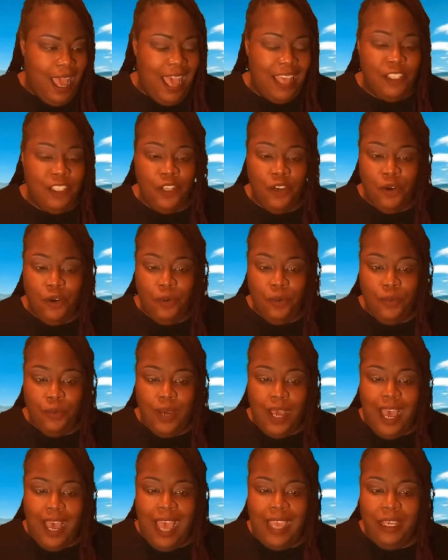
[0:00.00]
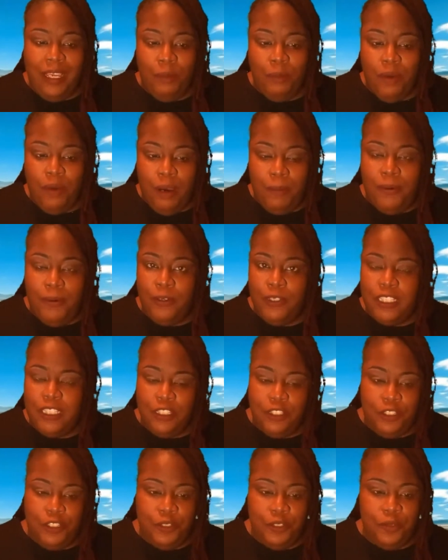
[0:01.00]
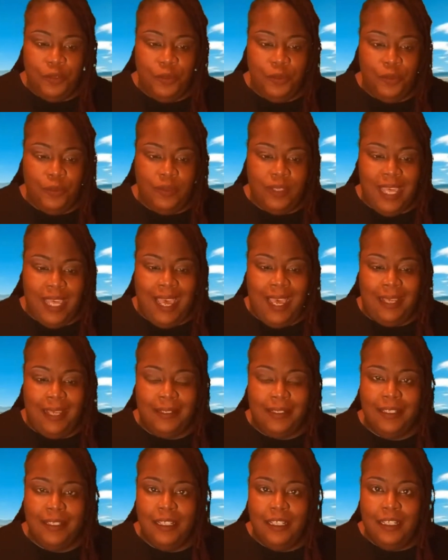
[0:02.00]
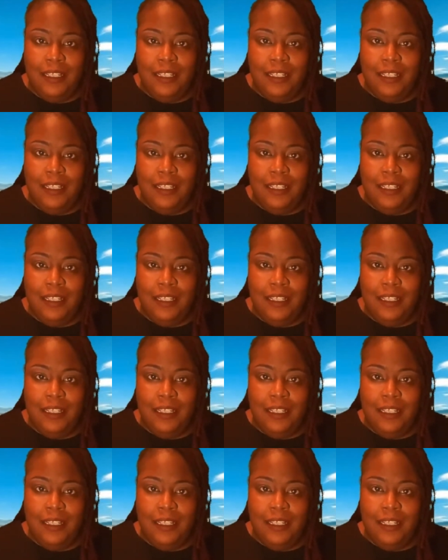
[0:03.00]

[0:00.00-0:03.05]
I know I am a person too that